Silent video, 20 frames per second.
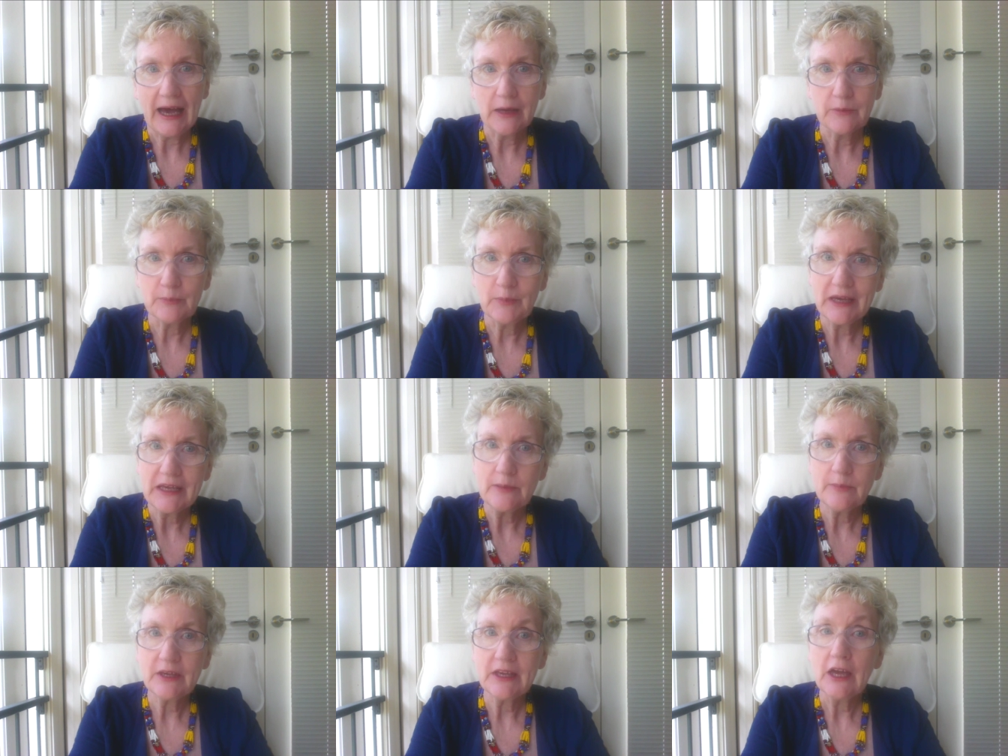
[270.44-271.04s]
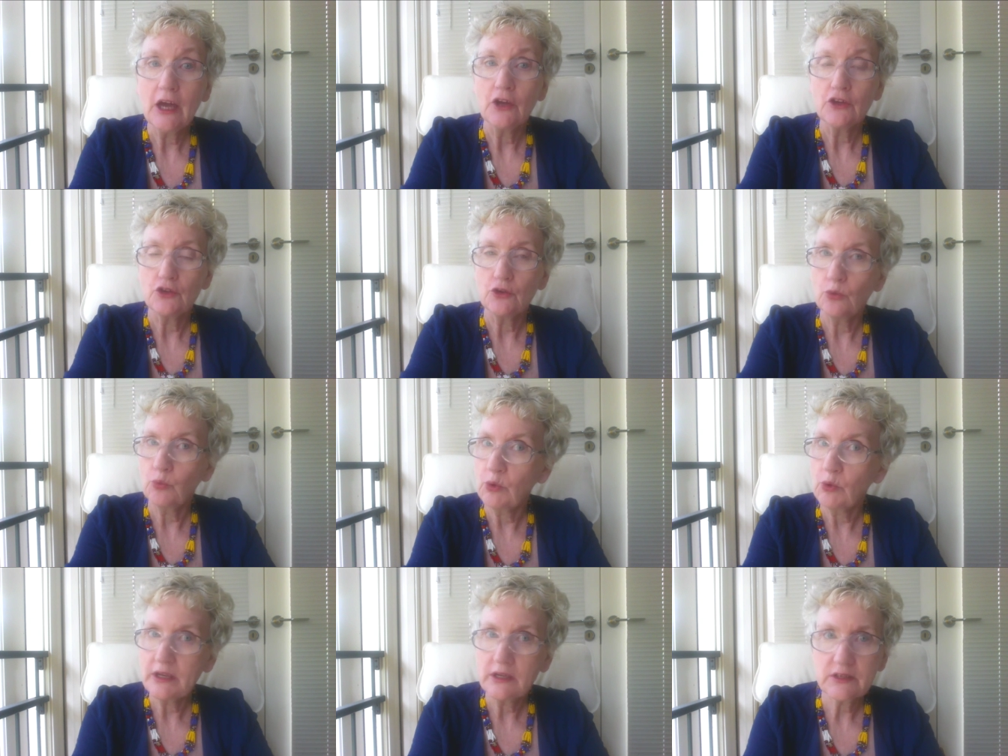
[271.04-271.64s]
and maybe
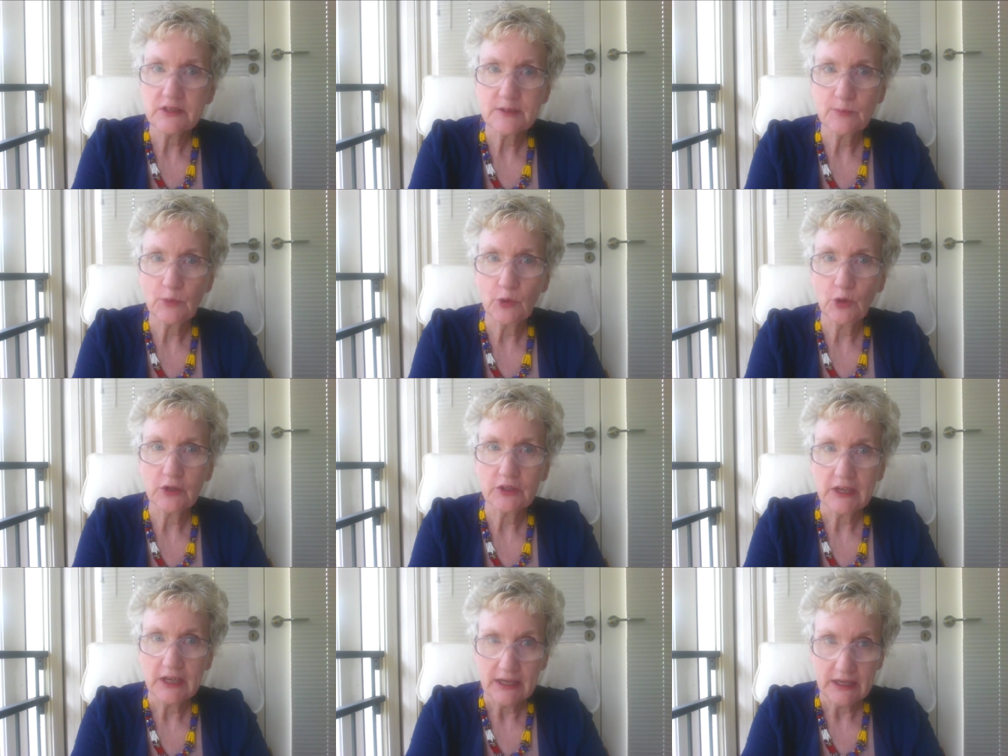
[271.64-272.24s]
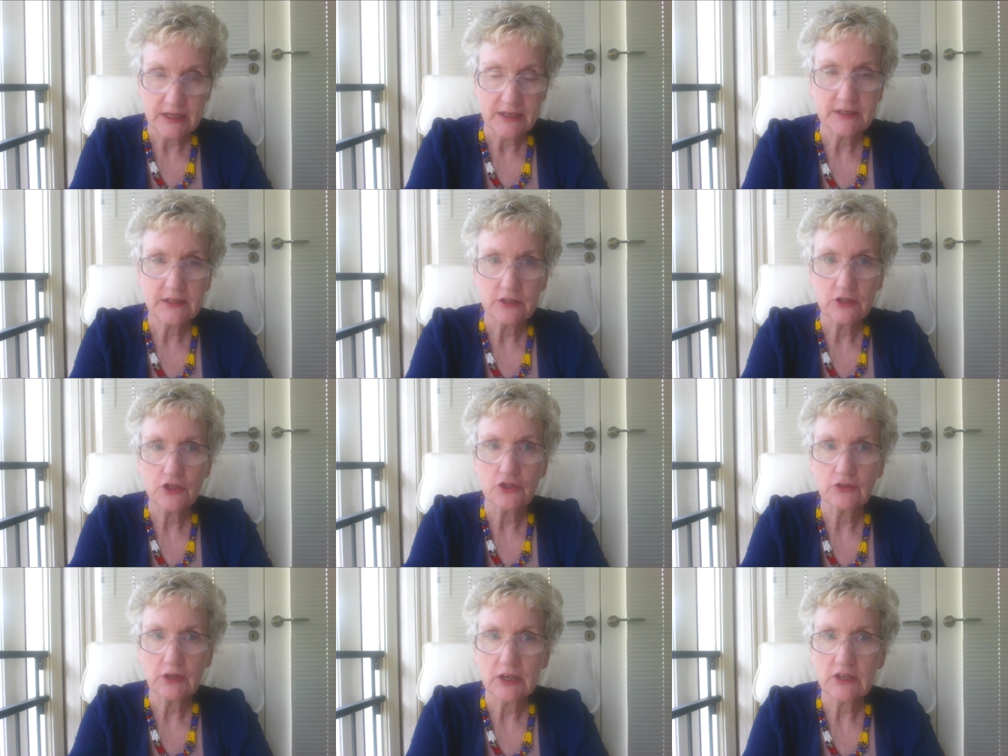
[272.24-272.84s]
your weaker spot is
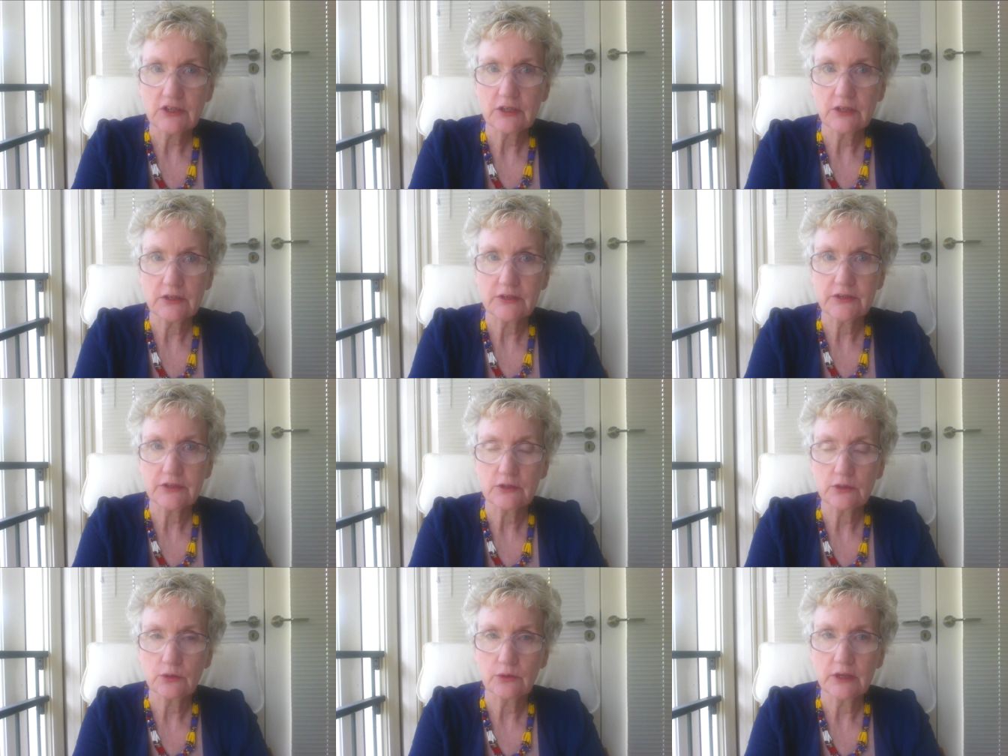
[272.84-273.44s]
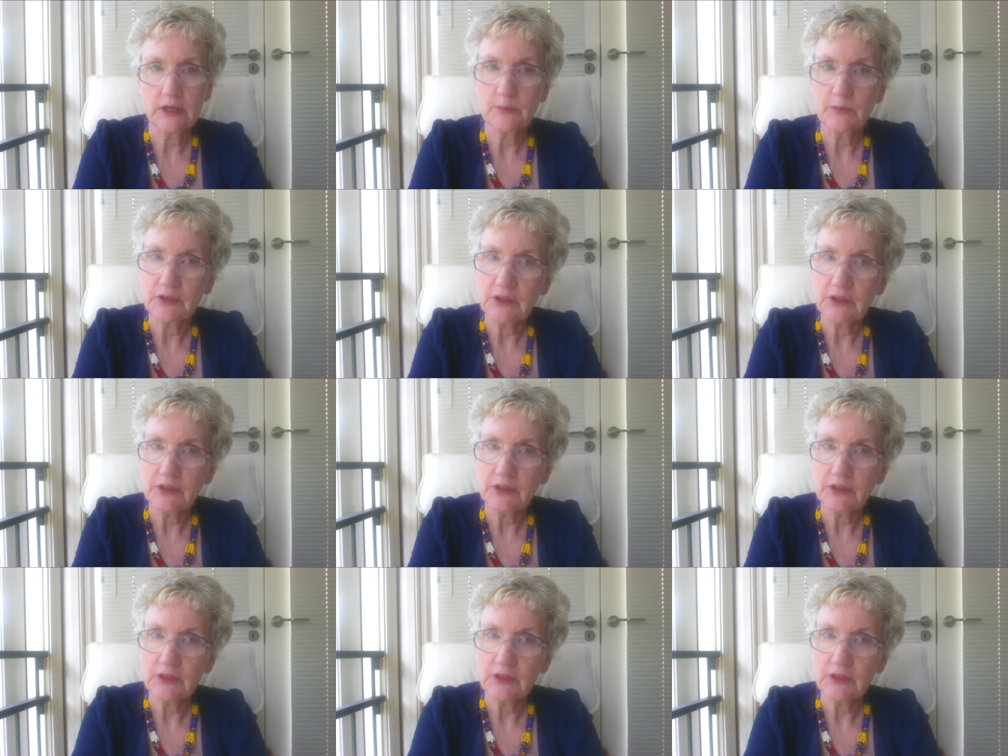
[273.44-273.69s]
constructing a story.